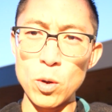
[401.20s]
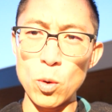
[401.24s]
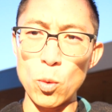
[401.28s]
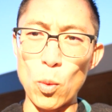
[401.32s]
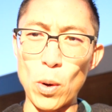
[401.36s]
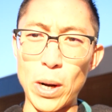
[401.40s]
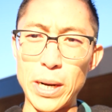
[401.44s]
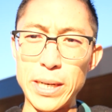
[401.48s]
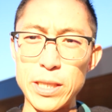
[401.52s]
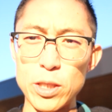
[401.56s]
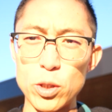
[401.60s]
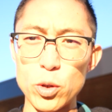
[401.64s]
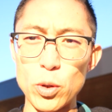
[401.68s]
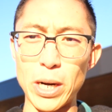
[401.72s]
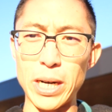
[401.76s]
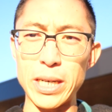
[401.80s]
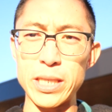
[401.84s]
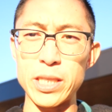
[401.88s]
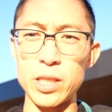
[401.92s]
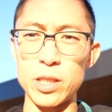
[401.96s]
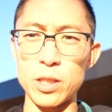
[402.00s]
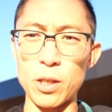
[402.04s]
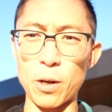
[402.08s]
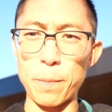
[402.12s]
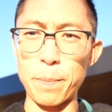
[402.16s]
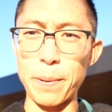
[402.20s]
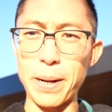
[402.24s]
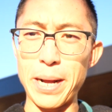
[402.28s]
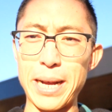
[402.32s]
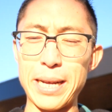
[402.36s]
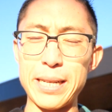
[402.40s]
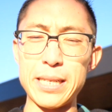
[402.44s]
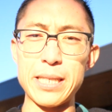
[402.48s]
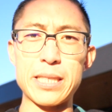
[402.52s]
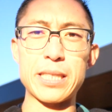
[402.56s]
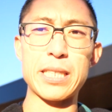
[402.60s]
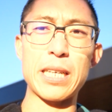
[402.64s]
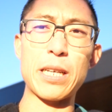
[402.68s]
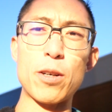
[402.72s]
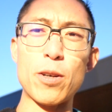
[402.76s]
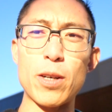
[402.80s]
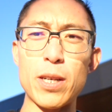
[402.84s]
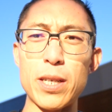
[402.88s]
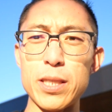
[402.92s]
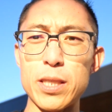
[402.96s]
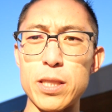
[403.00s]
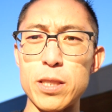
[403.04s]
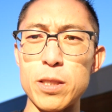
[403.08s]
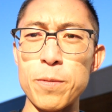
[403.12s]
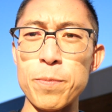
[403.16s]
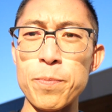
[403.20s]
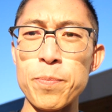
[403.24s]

why distractions are bad, etc.